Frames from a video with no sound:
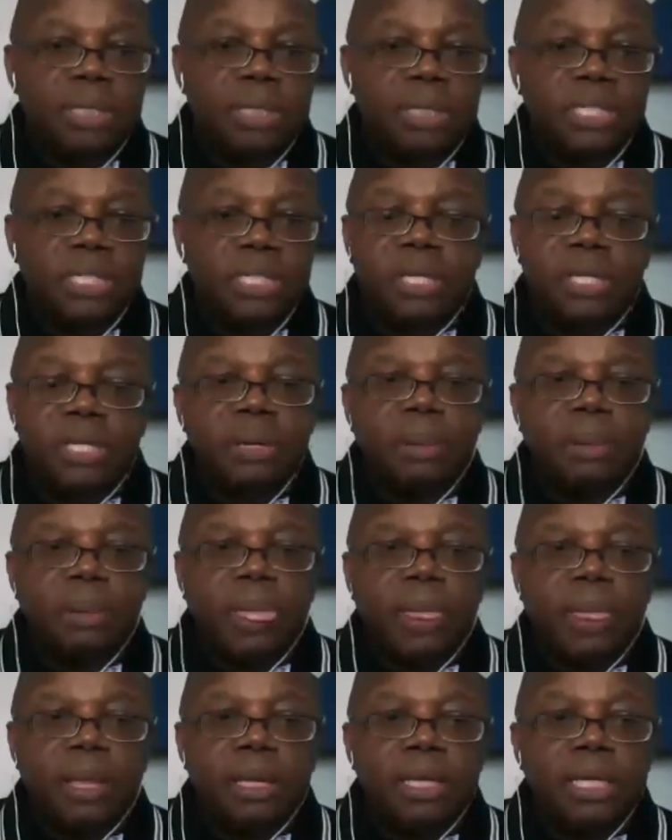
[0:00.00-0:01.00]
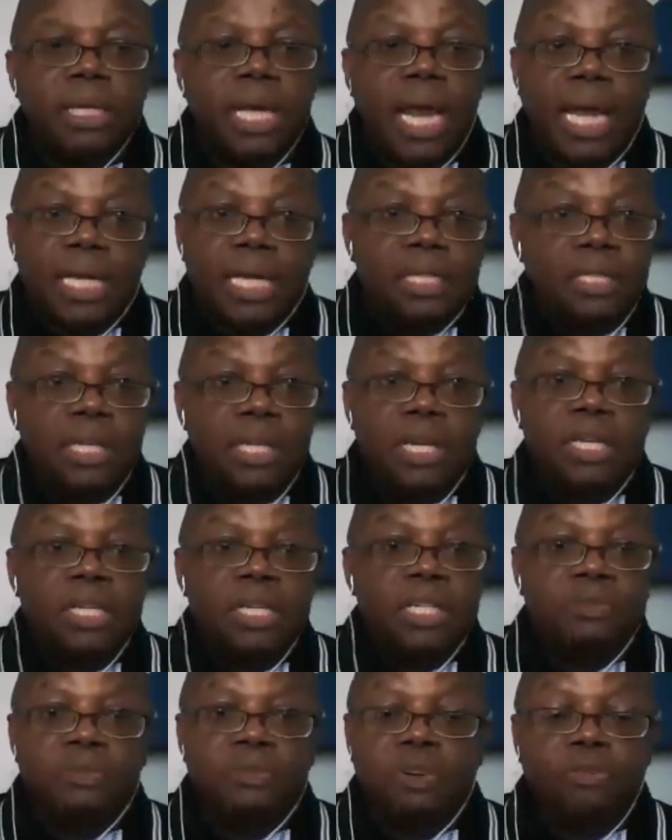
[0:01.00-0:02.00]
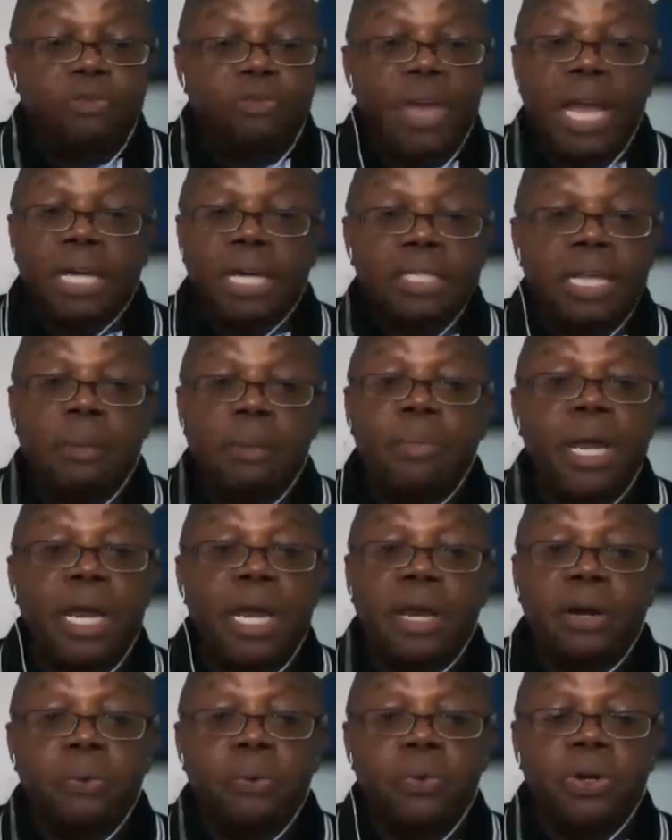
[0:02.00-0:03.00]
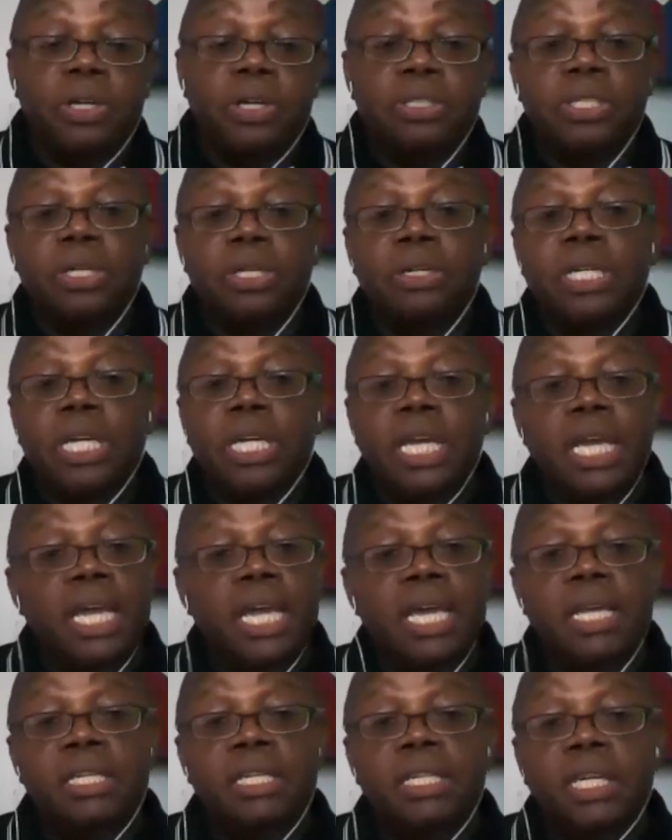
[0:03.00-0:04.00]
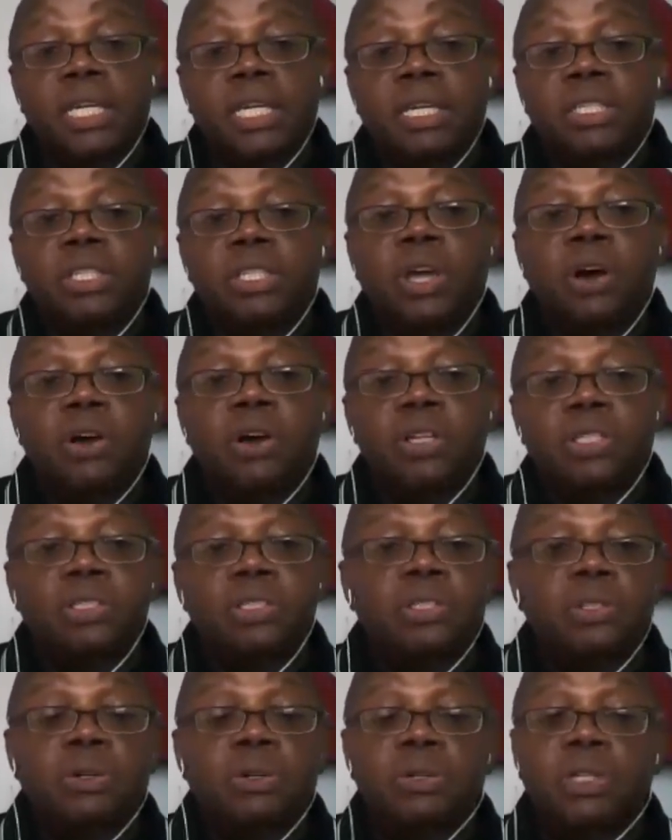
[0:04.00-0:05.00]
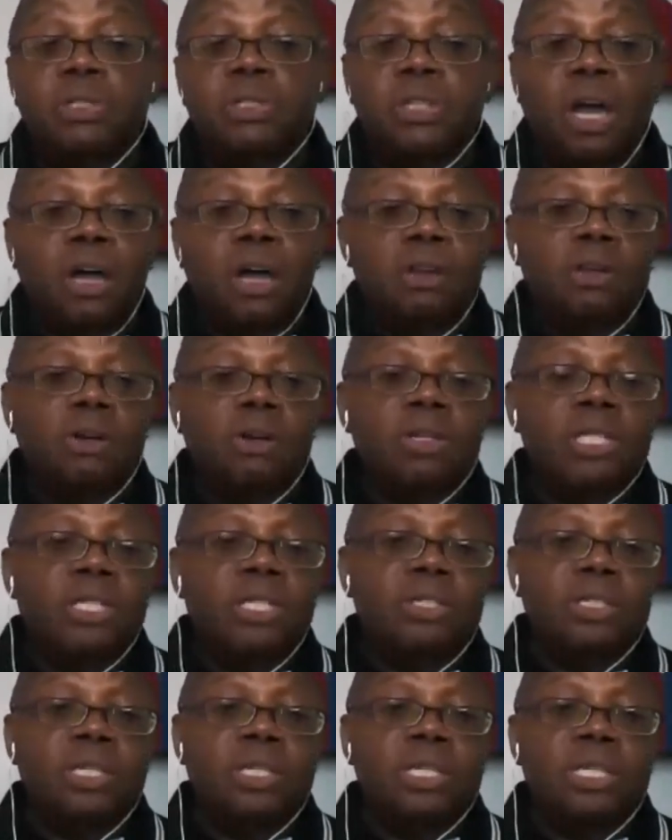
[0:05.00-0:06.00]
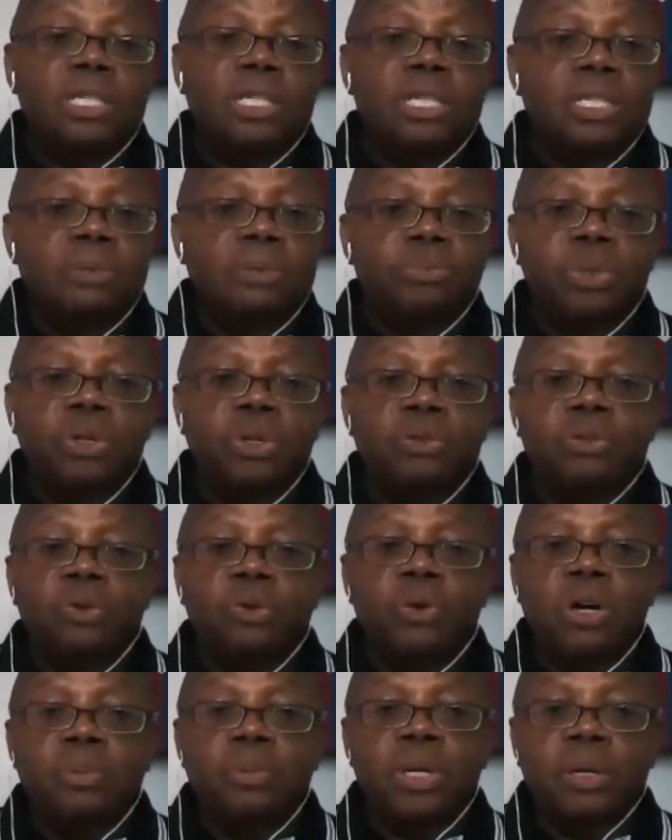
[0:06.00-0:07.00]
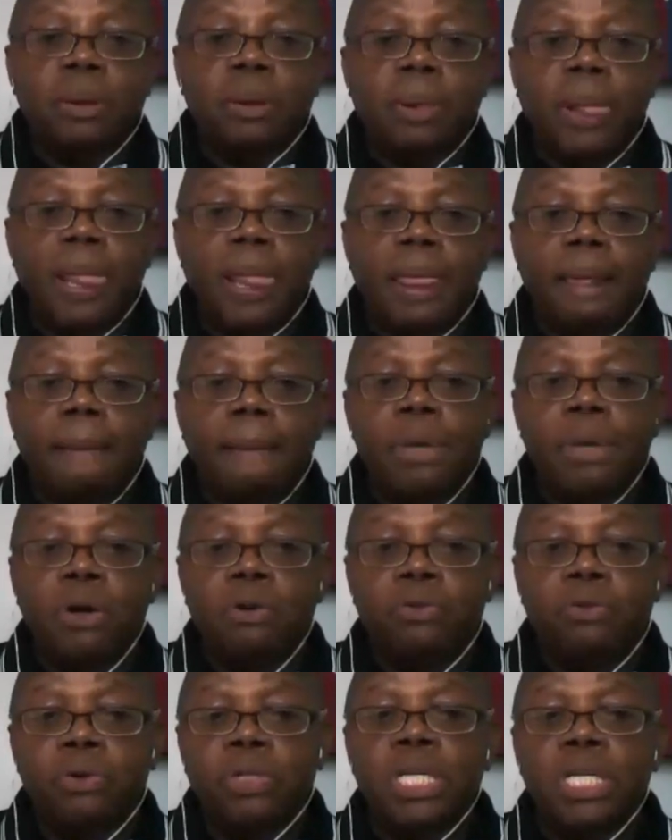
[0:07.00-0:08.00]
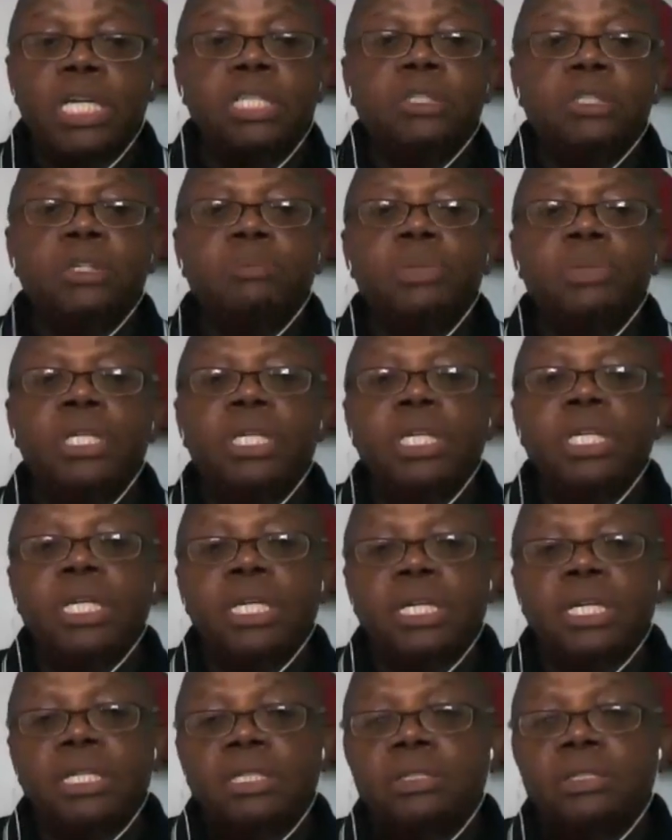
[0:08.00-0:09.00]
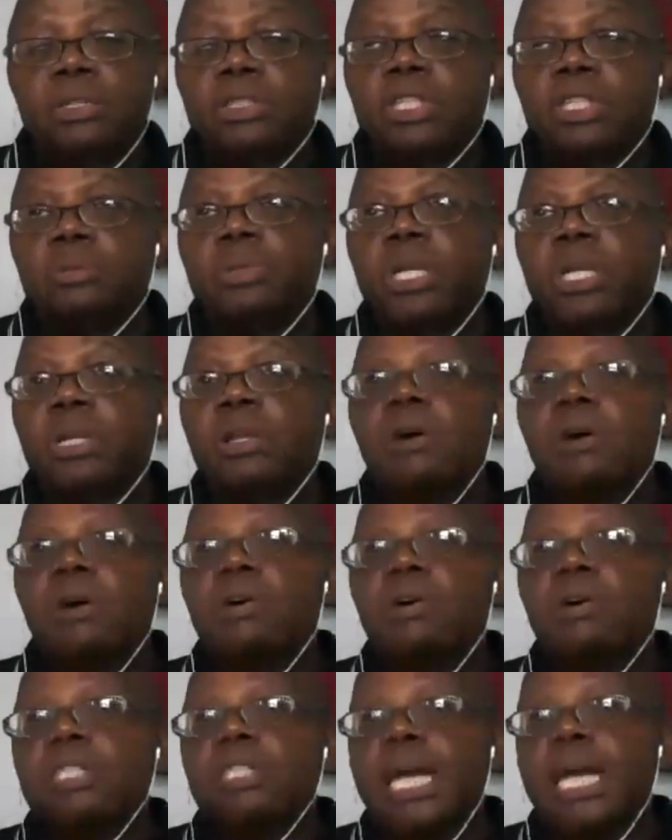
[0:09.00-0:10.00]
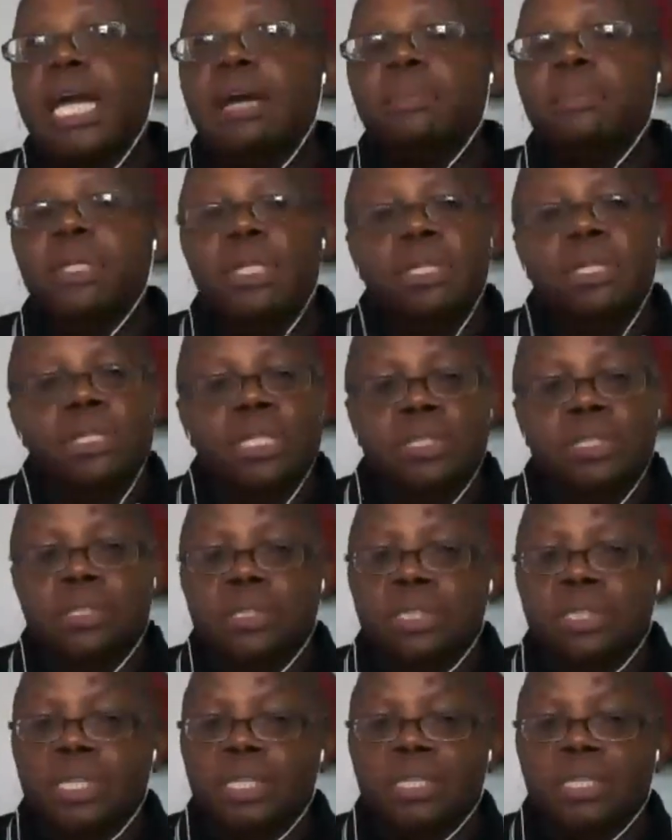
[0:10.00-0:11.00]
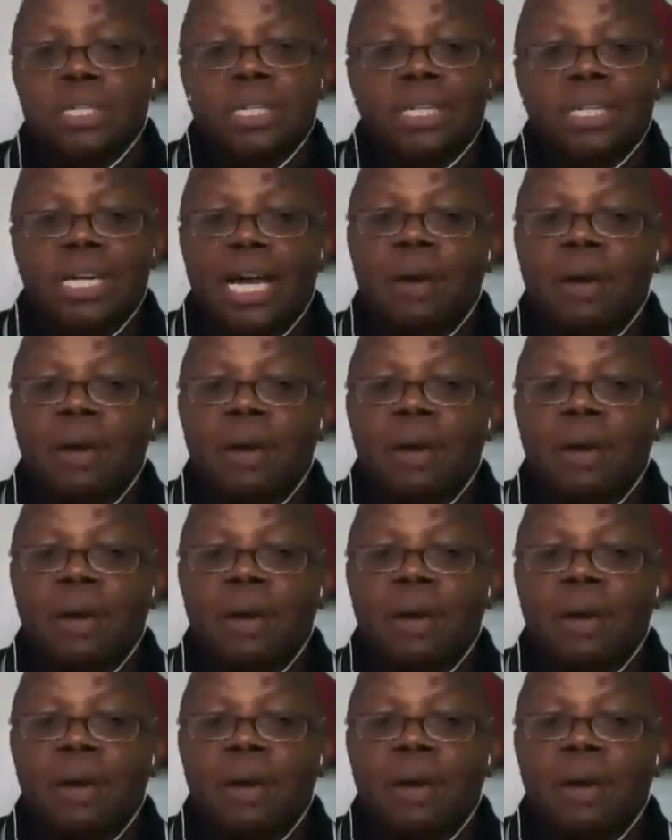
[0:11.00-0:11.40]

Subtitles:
That's it. And I can tell you this for a fact because I married one, and y'all know Lisa D. Beautiful woman, beautiful. It took me a long time to get Lisa D.